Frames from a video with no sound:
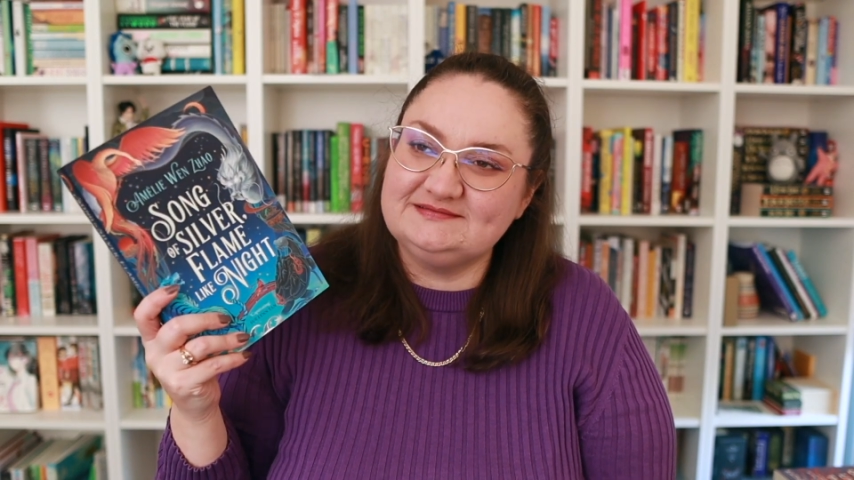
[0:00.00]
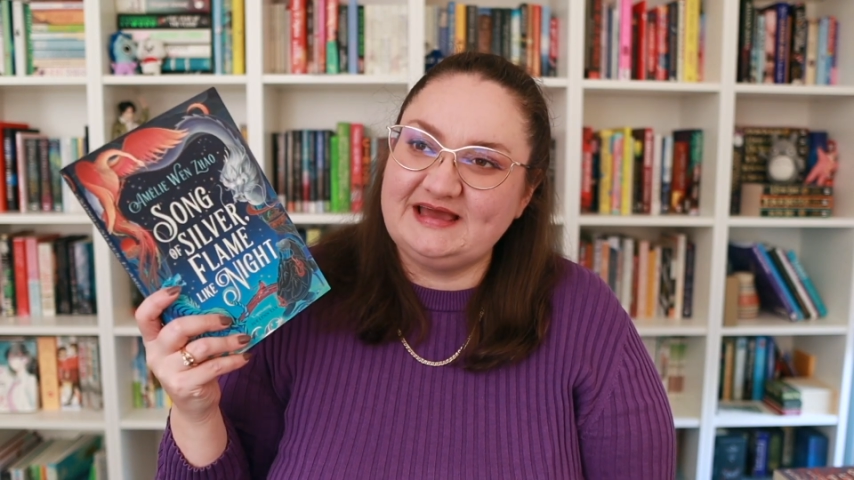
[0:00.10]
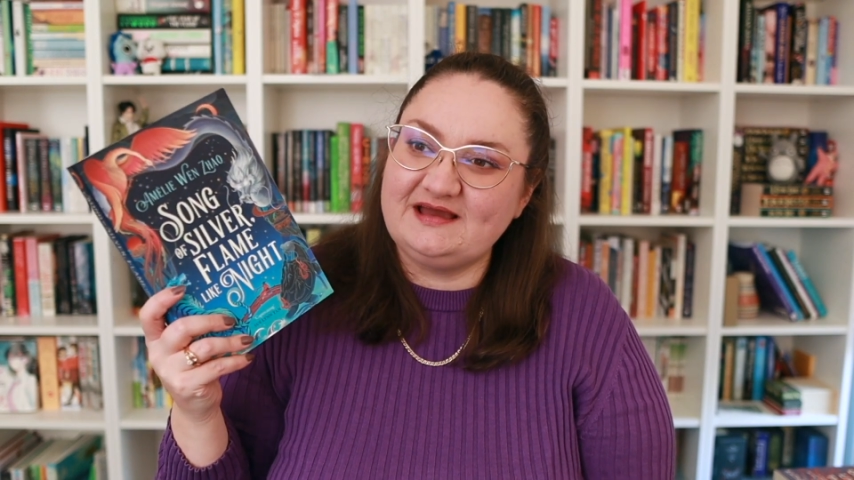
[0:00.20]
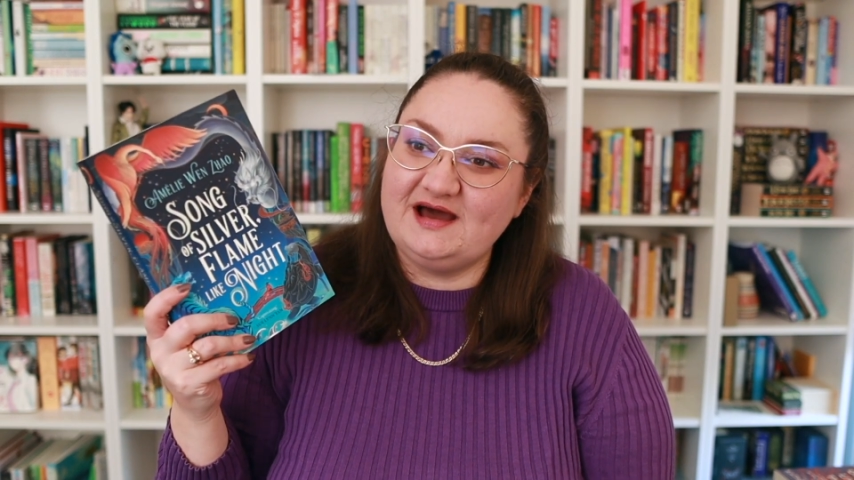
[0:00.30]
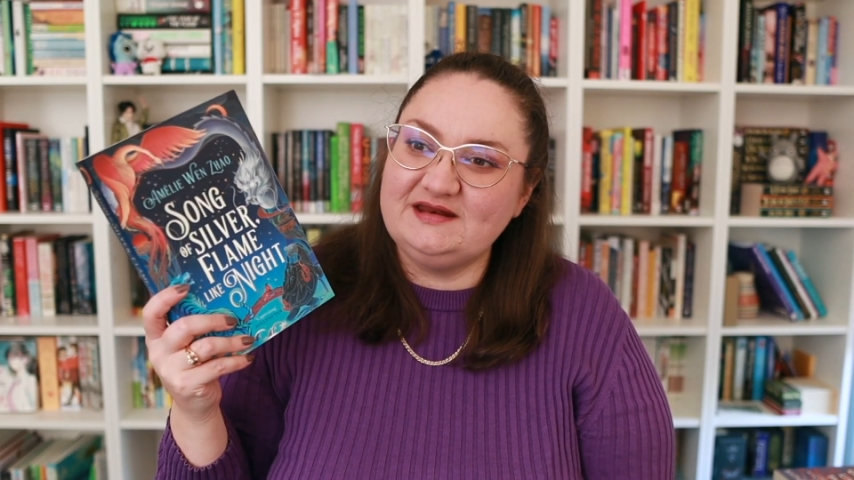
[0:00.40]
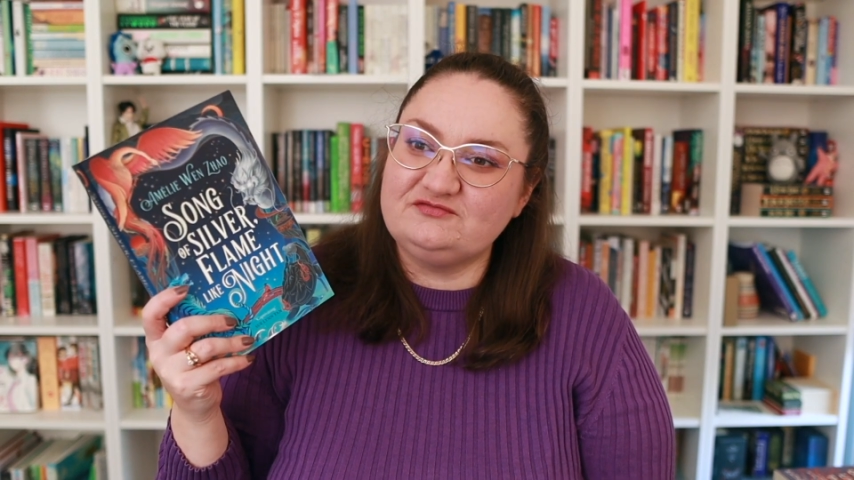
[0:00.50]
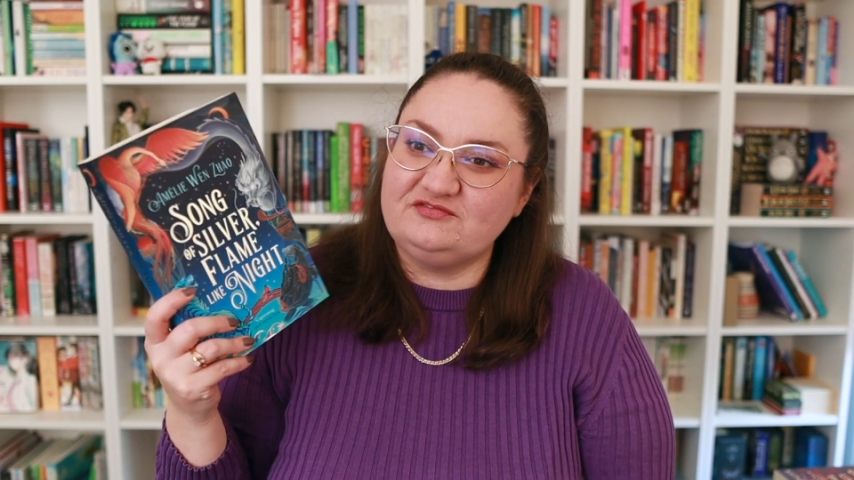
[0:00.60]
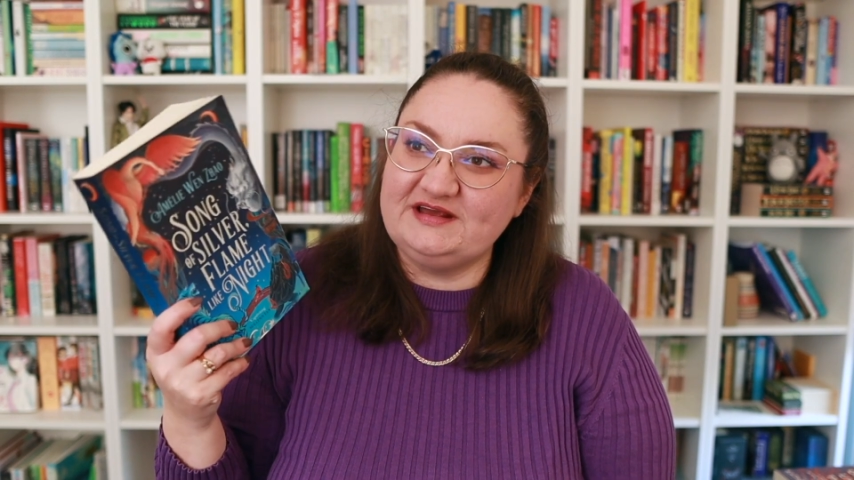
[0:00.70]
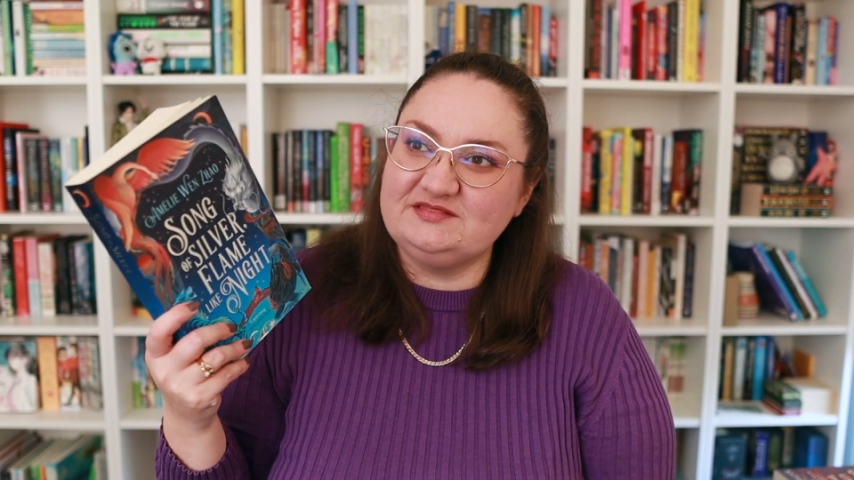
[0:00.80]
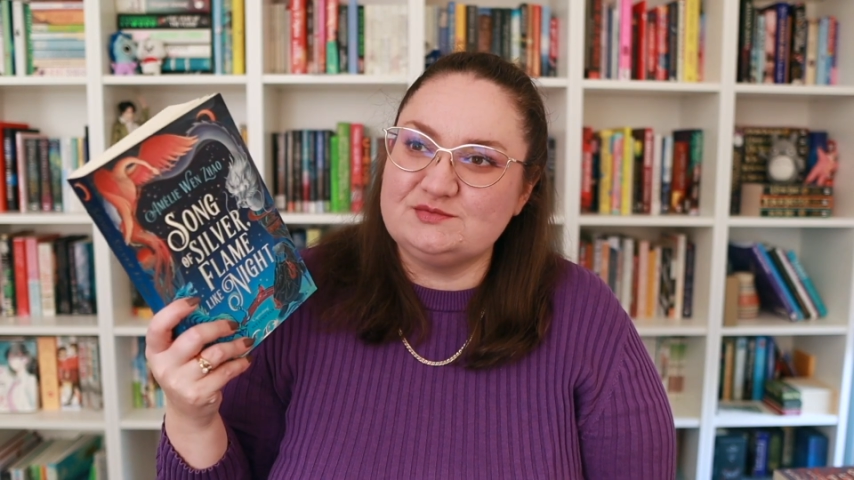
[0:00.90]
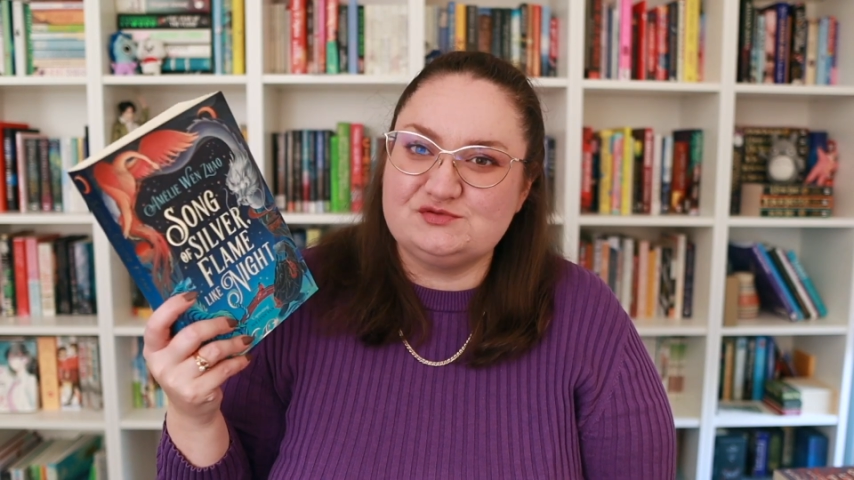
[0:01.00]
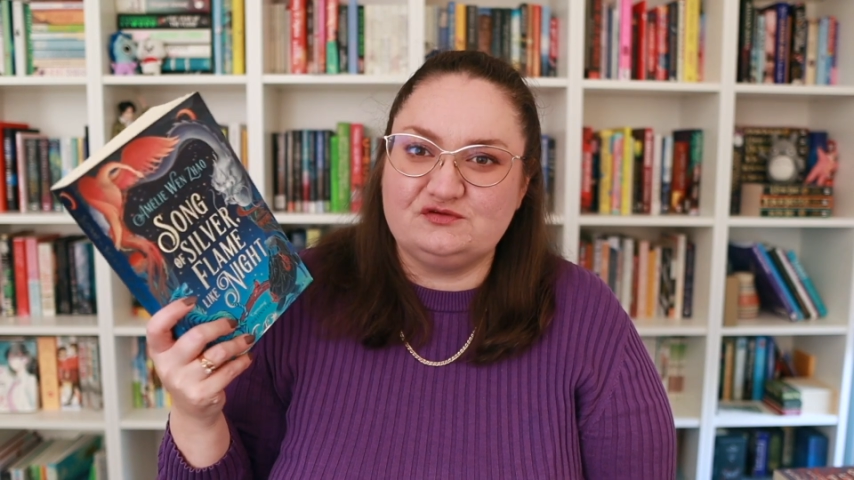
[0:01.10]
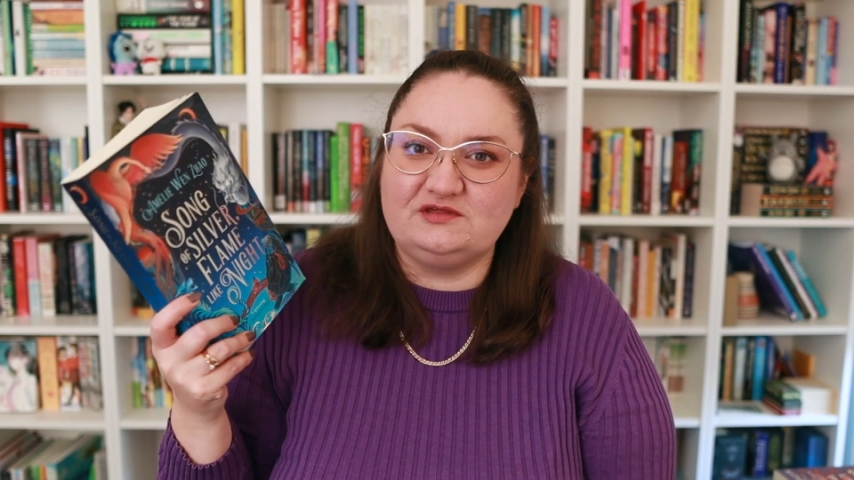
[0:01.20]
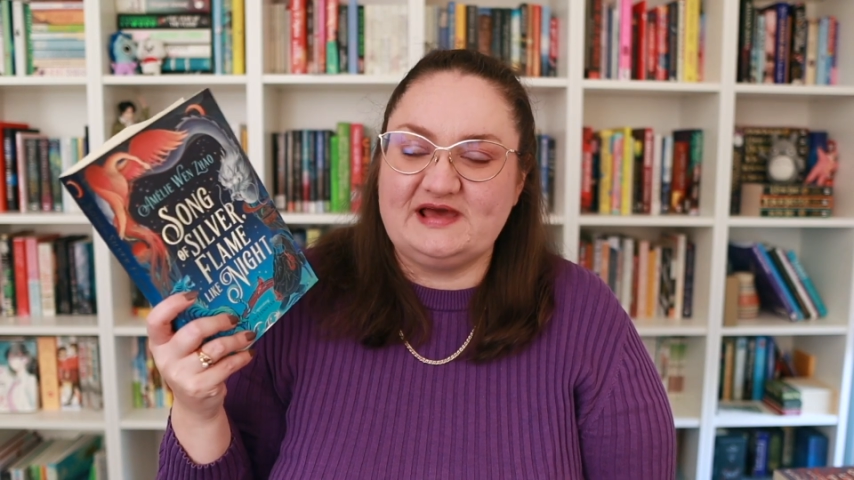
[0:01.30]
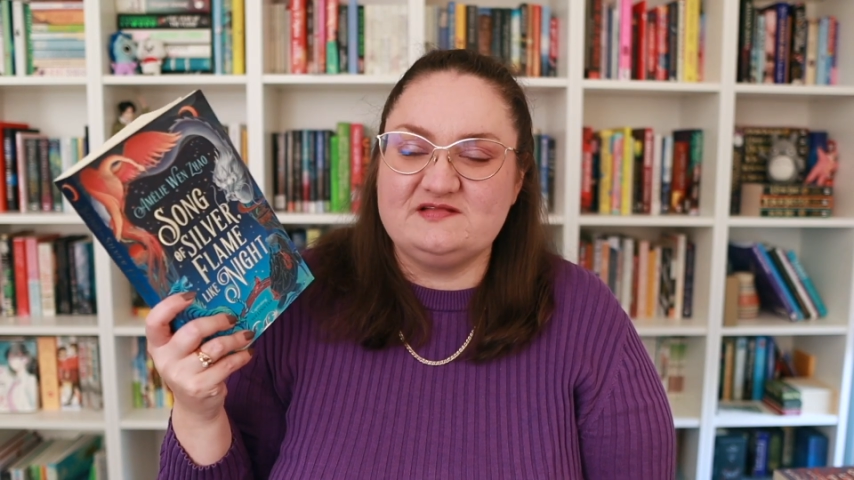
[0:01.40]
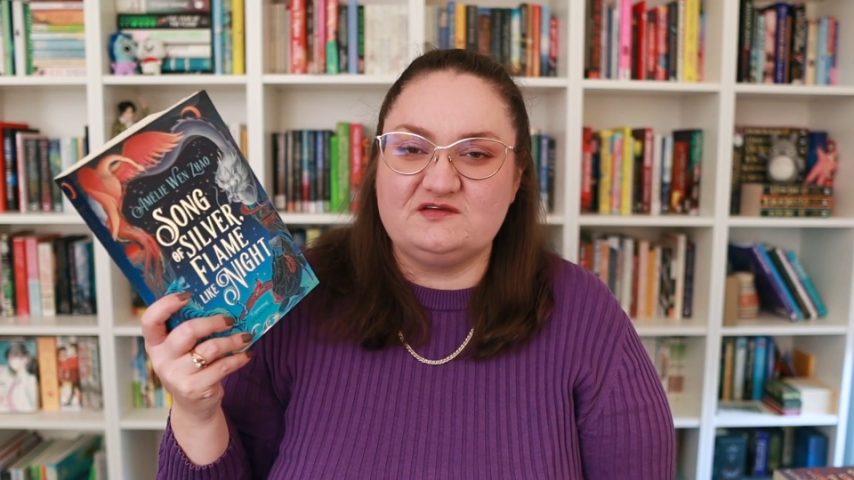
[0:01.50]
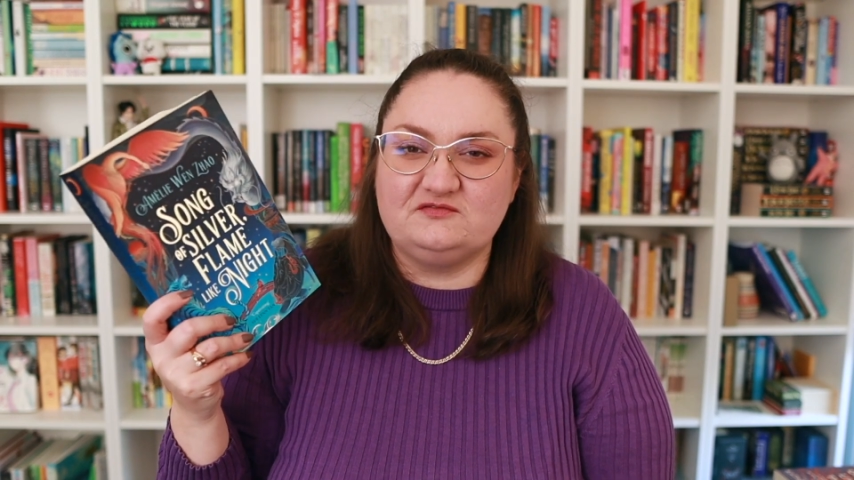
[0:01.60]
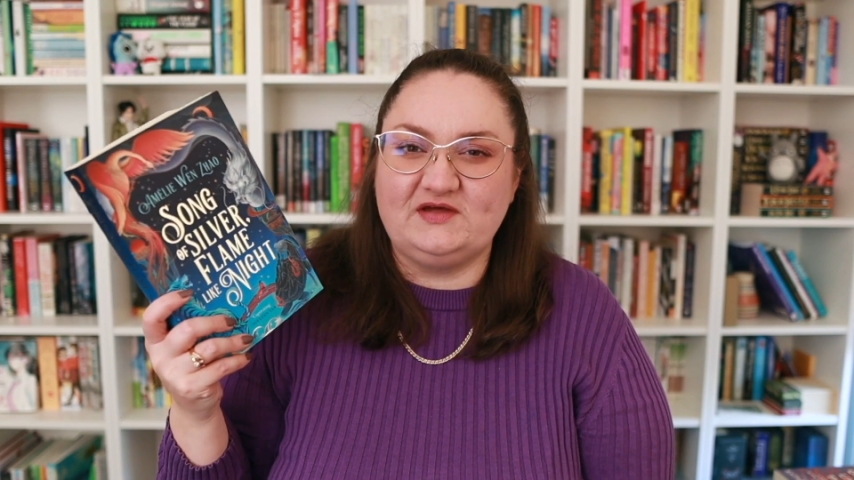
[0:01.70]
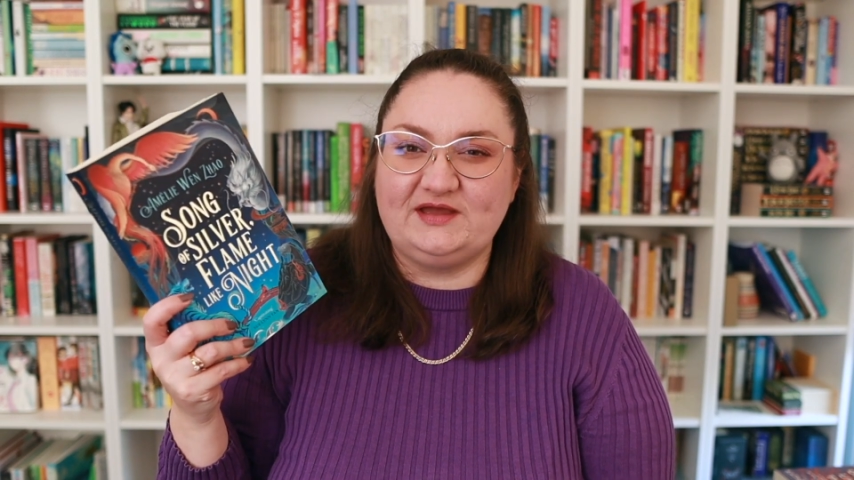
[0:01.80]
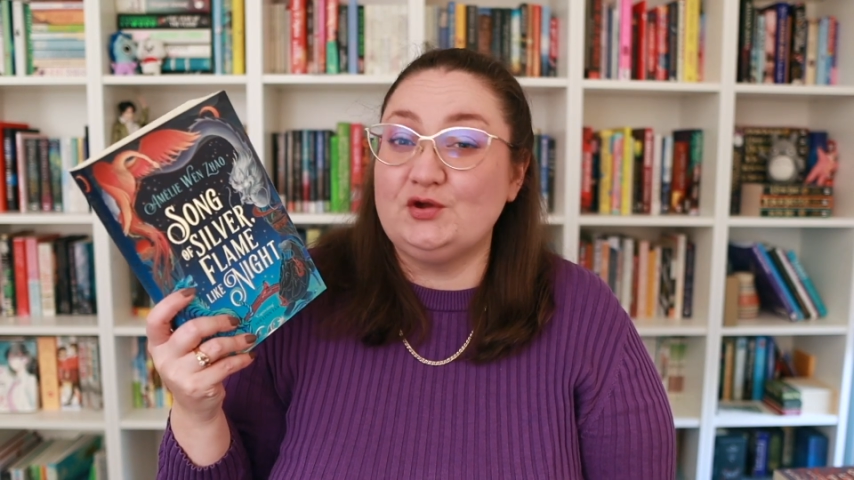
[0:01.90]
can kind of read them through the lens
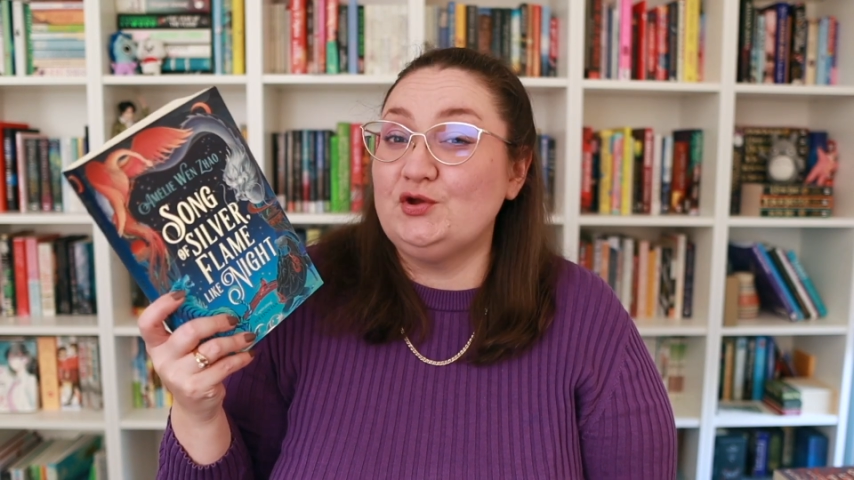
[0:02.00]
of like